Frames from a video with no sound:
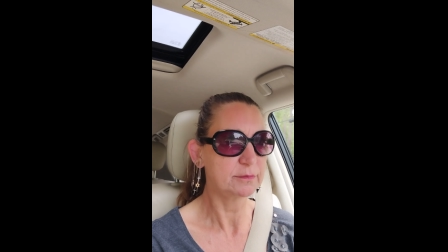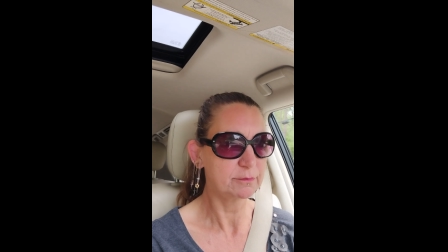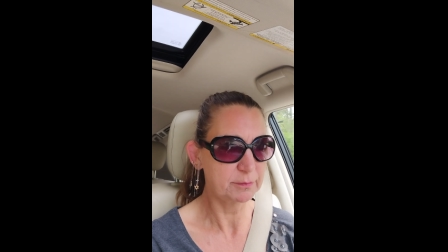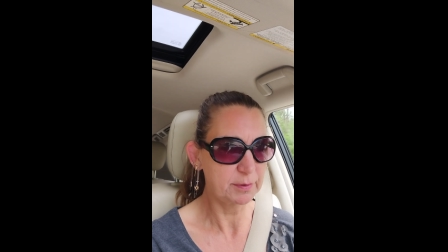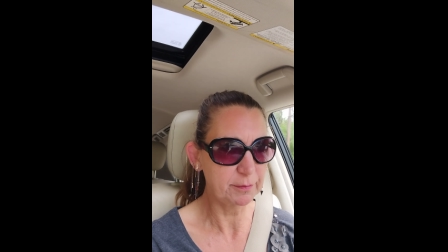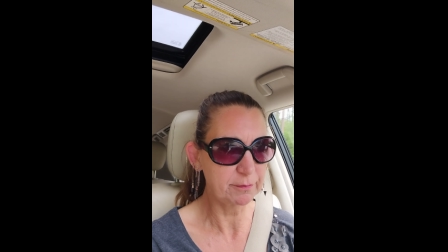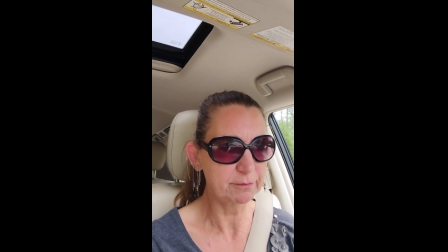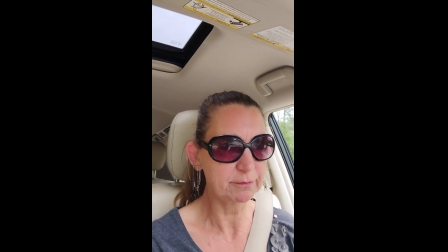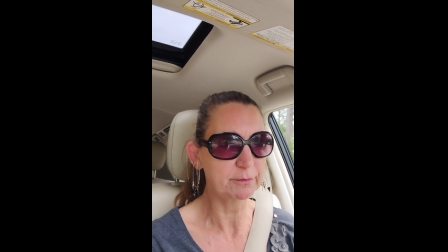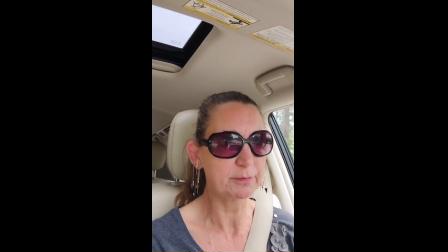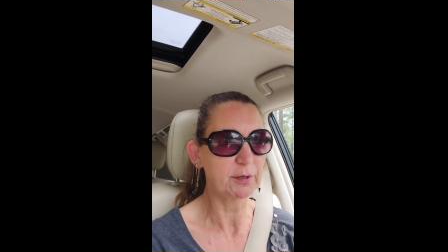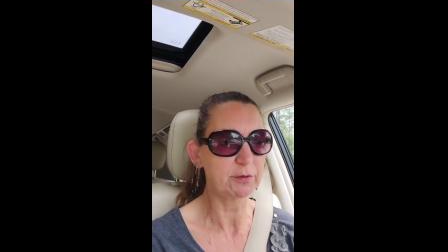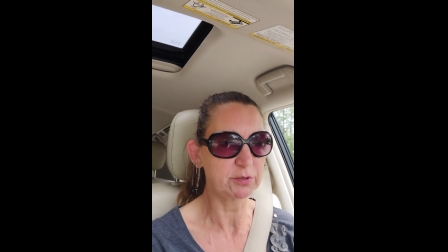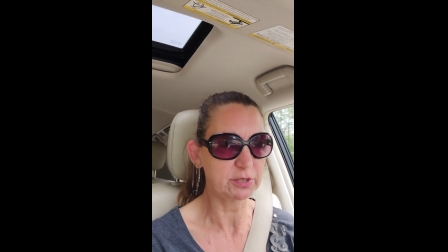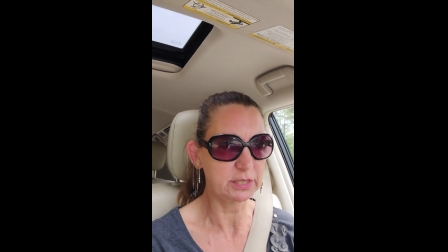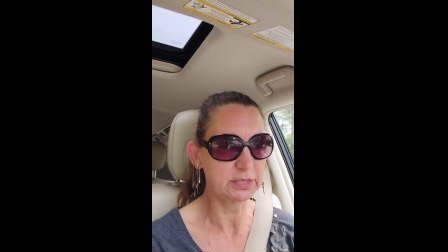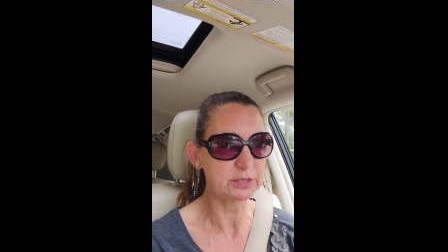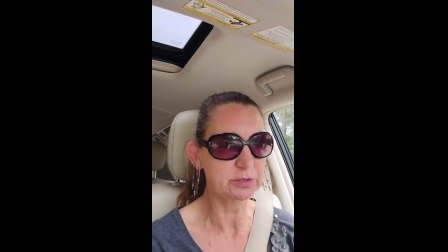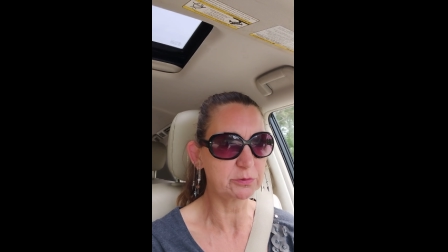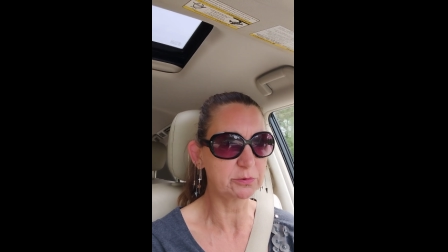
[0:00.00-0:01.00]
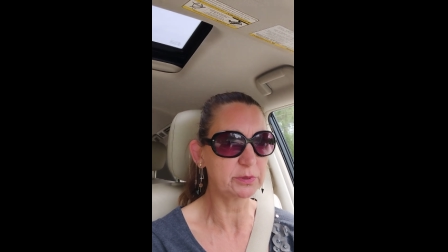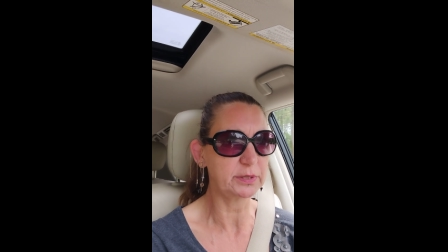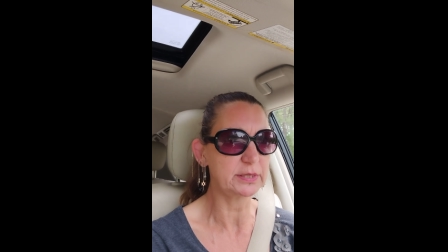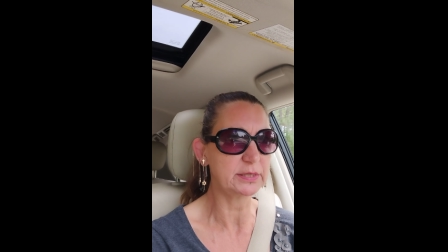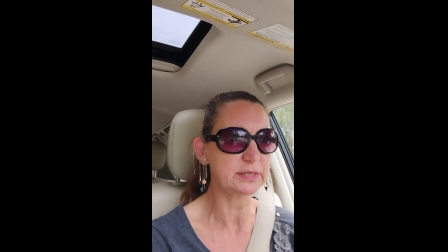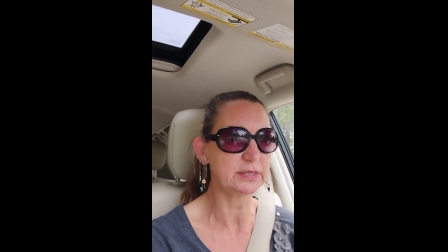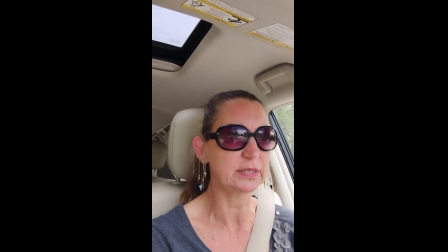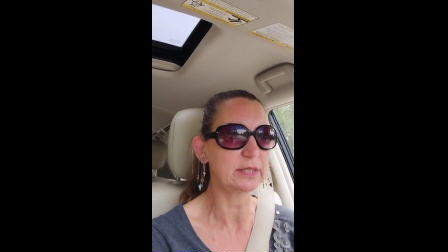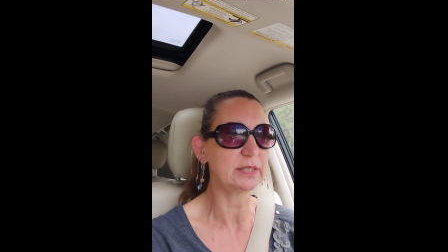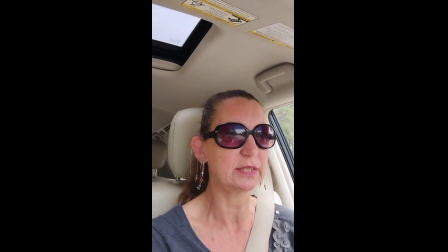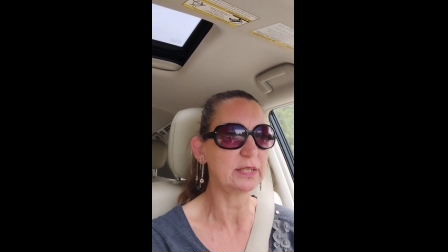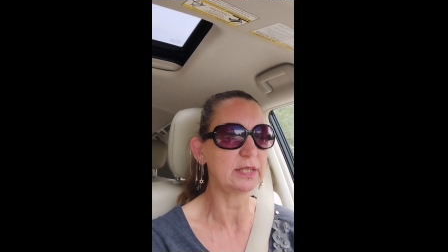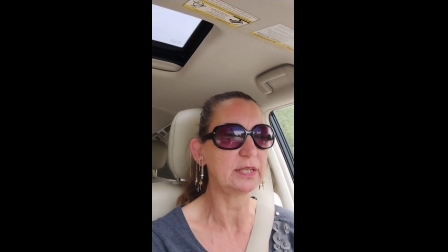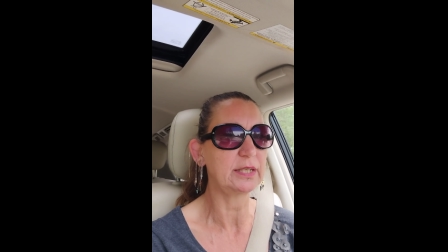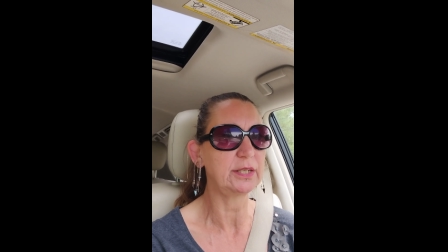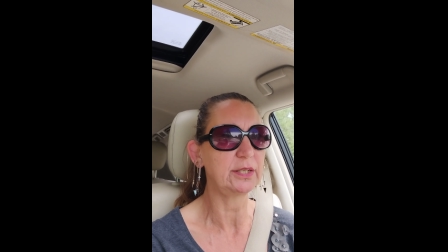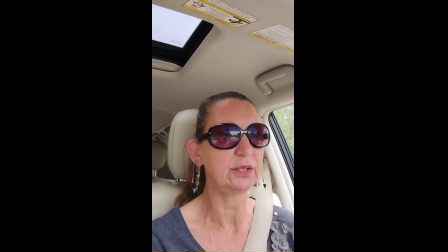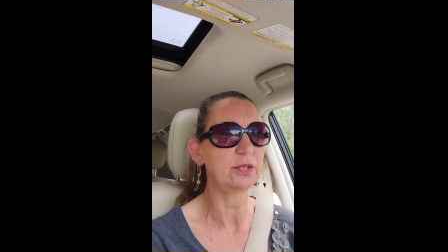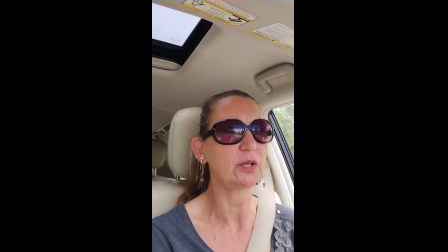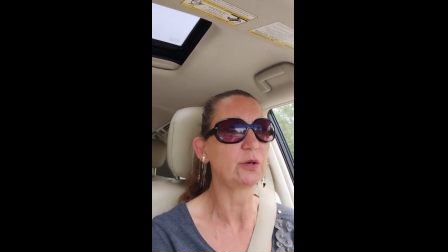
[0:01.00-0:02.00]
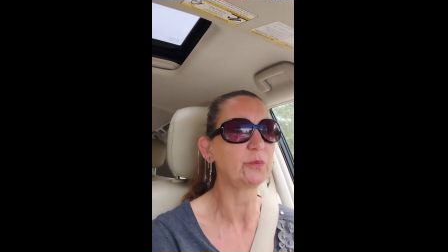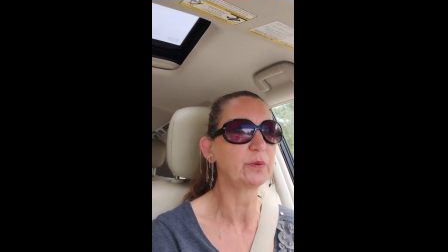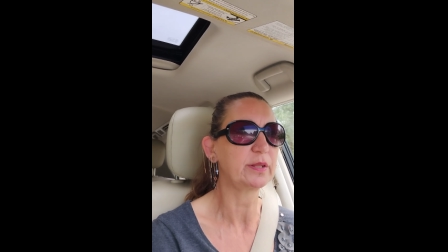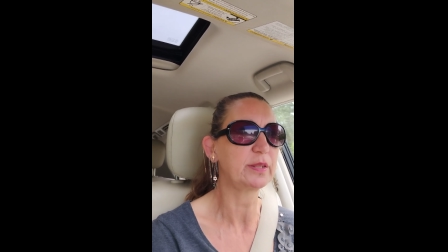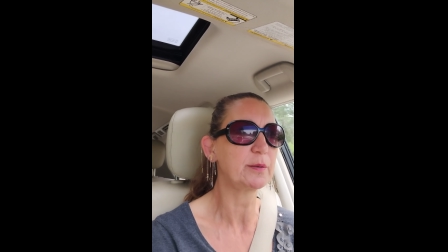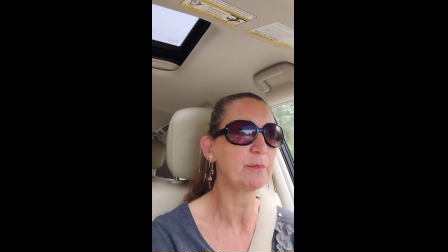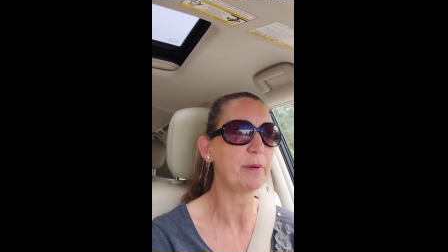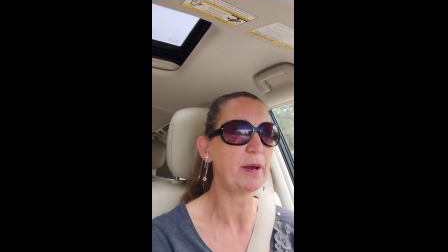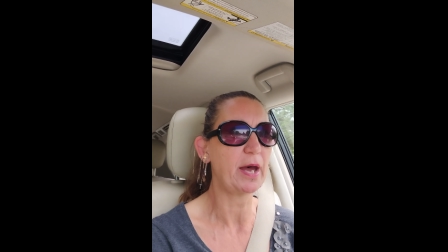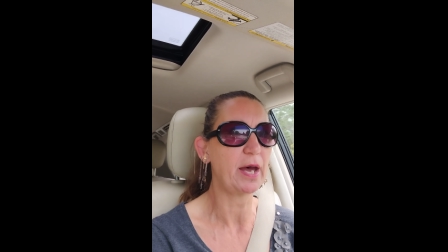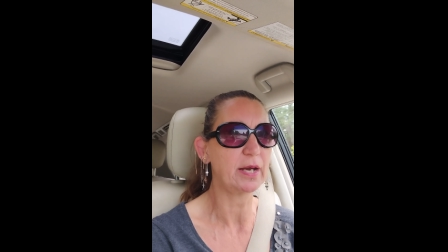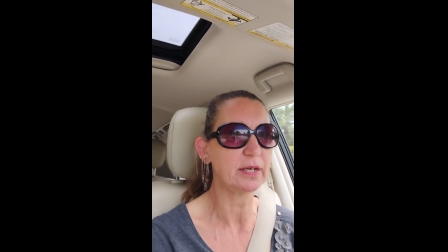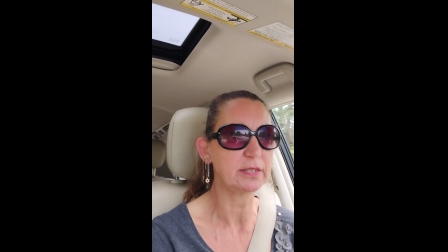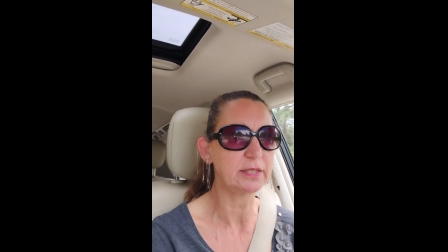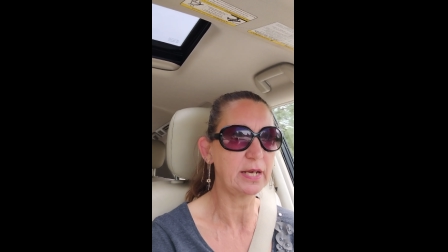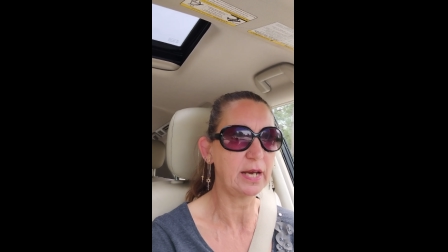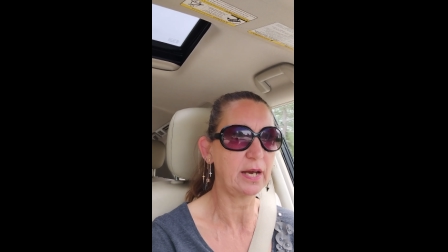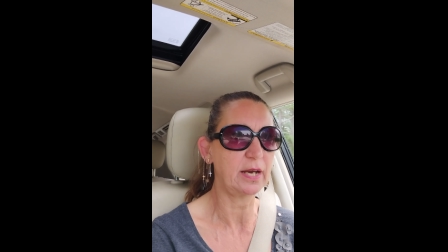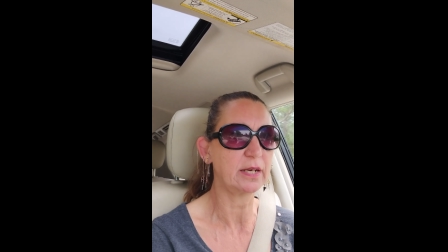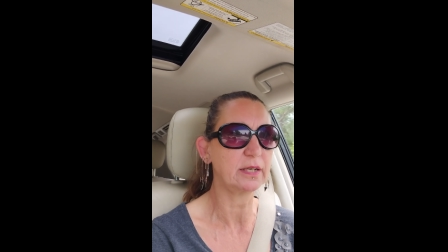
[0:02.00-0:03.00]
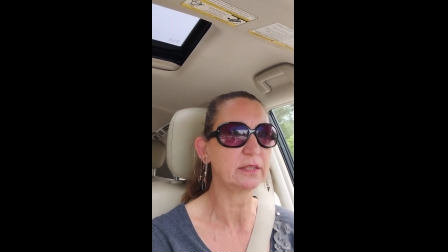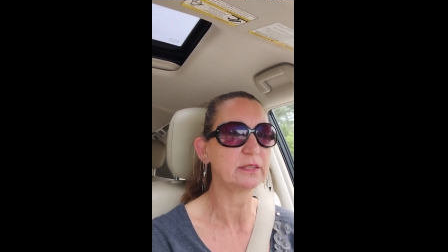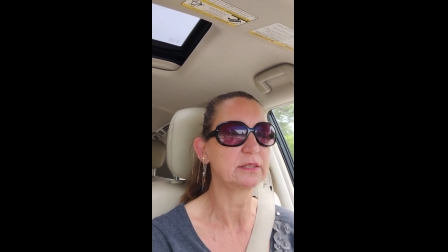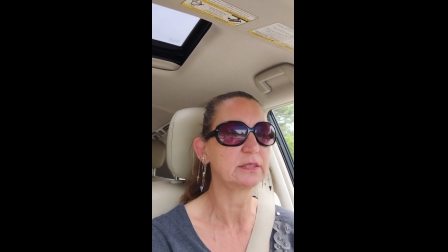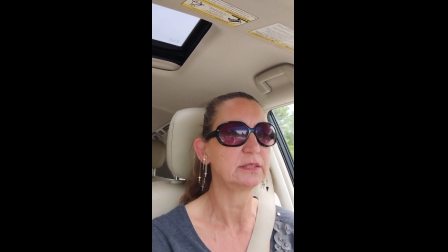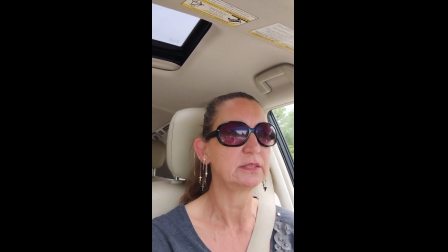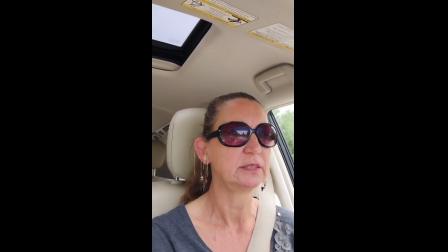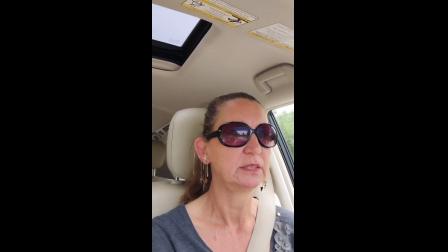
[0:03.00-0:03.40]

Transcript: but, but just recently, you know, with the PACT Act,